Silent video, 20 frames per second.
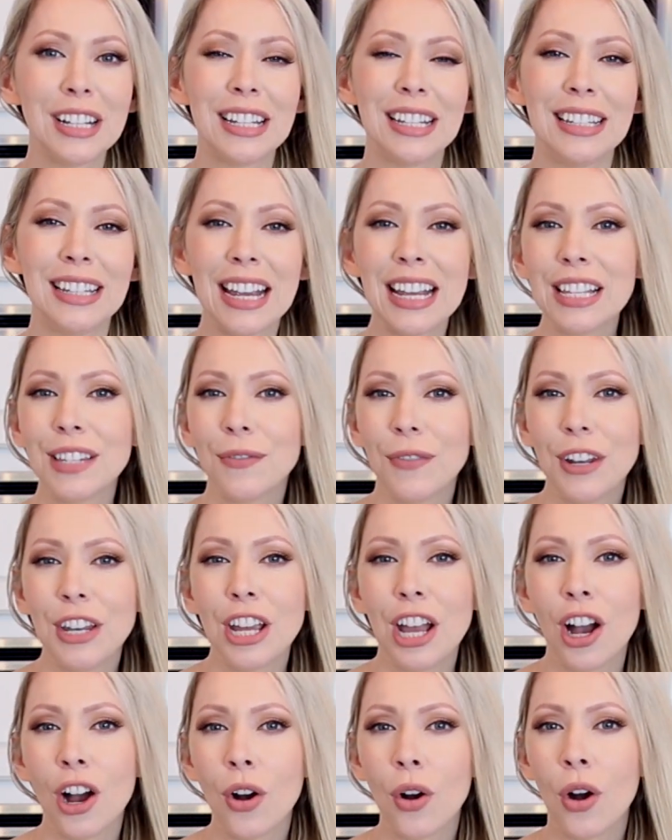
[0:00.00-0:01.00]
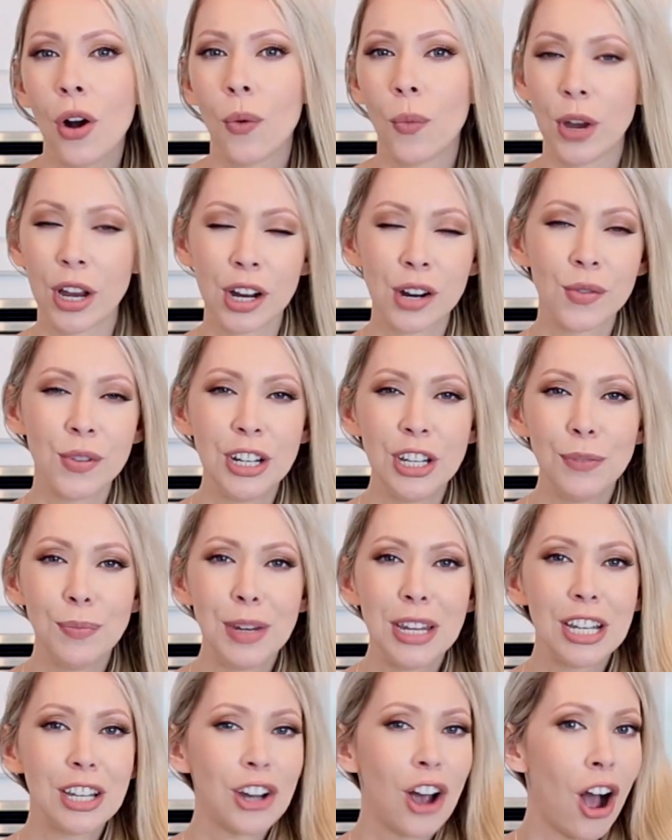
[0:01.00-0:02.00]
Today's video, we are going to
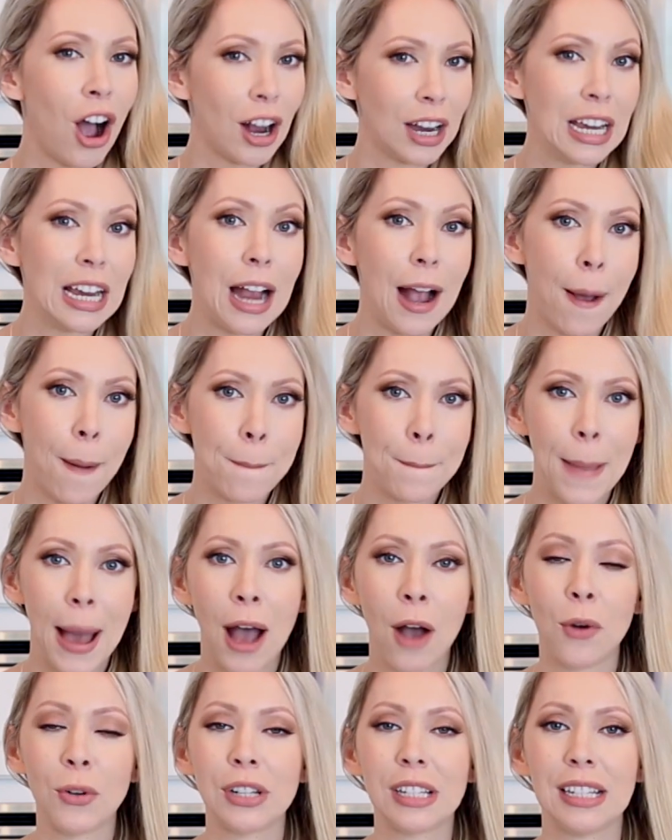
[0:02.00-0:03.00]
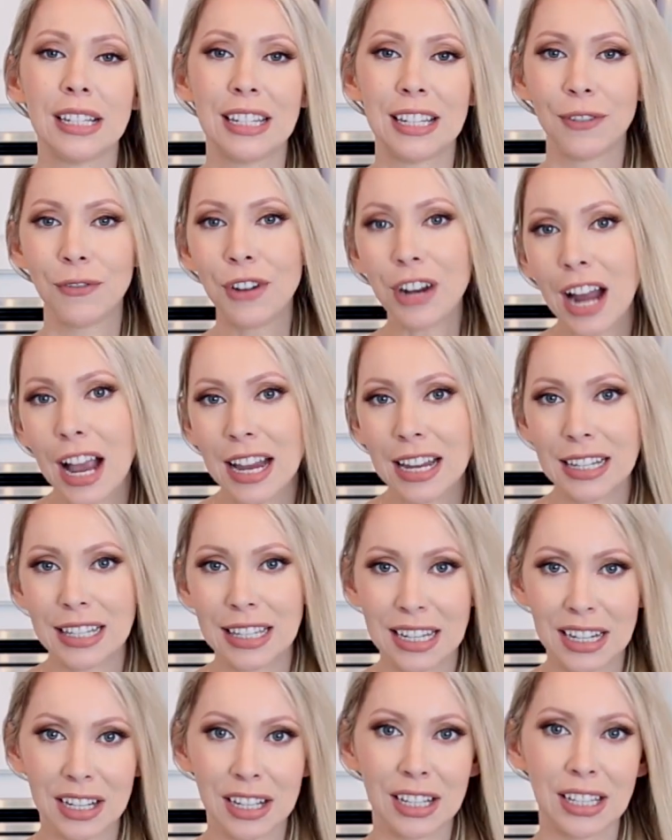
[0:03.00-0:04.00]
be talking about different
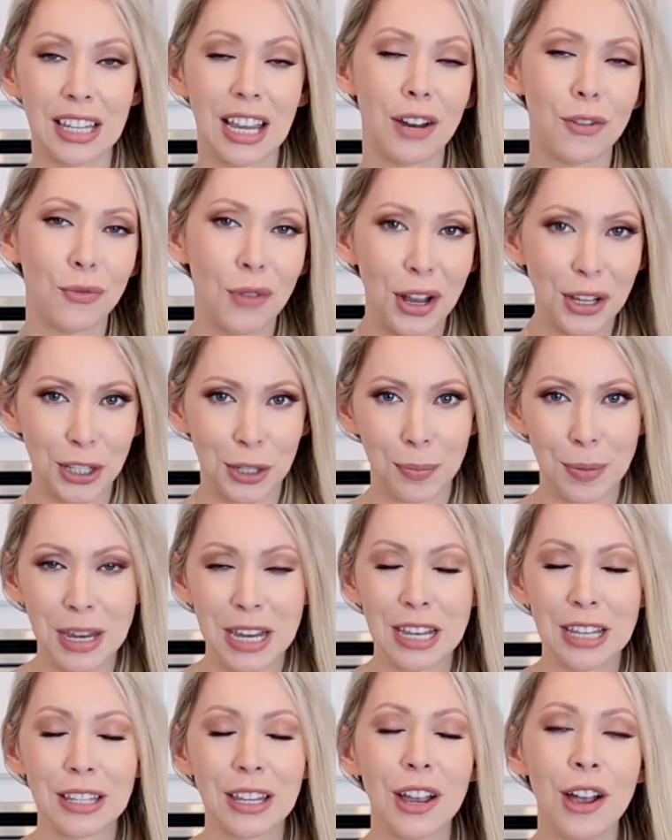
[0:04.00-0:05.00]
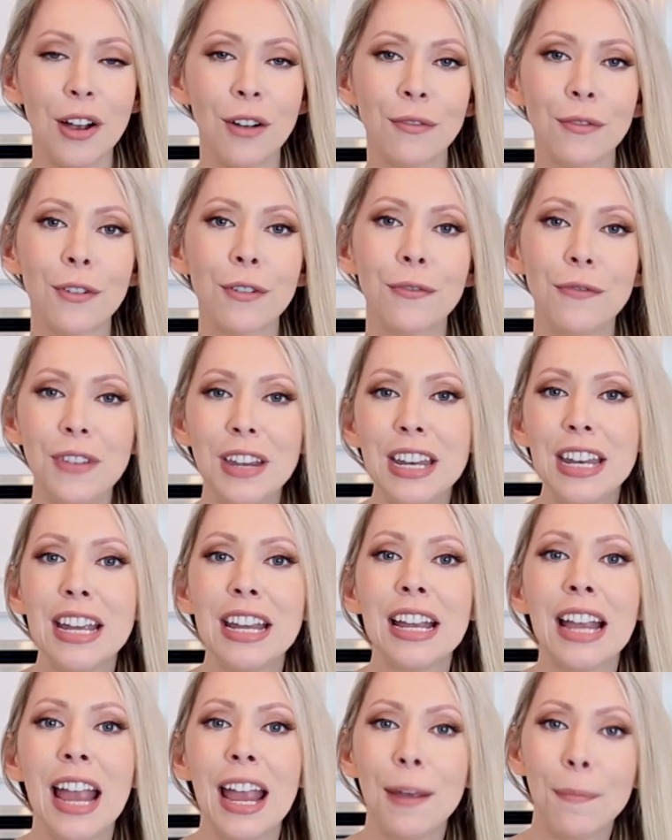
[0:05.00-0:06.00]
ideas and recipes for
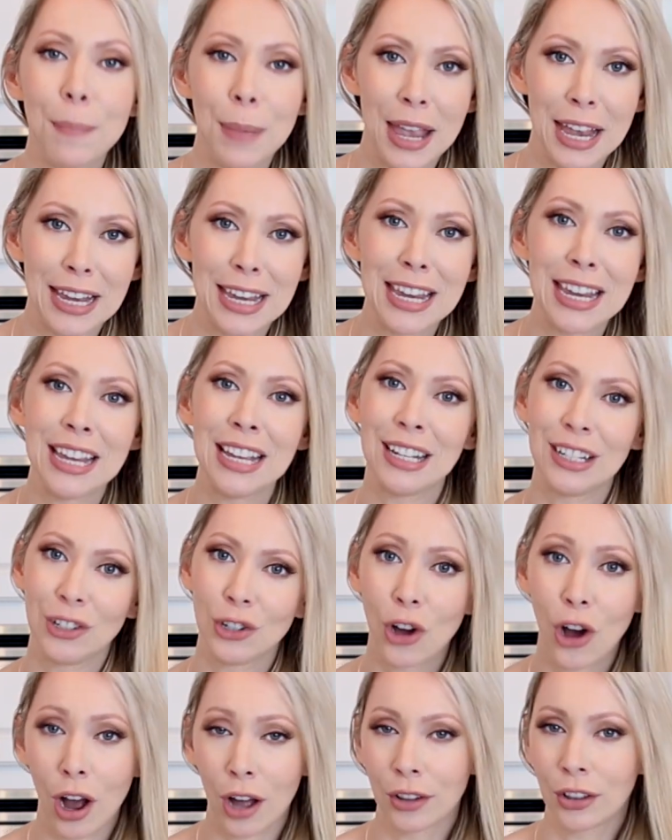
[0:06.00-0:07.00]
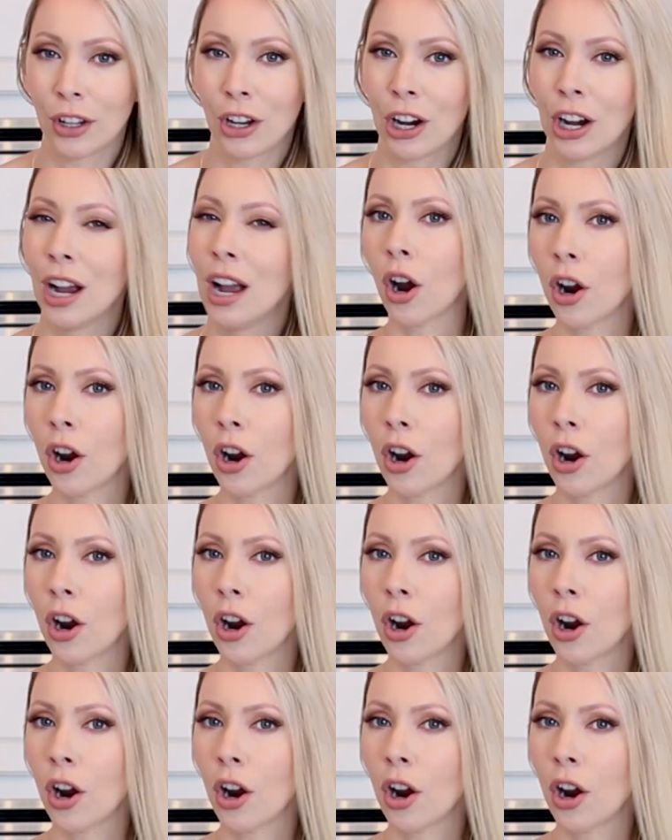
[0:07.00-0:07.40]
feeding a picky toddler.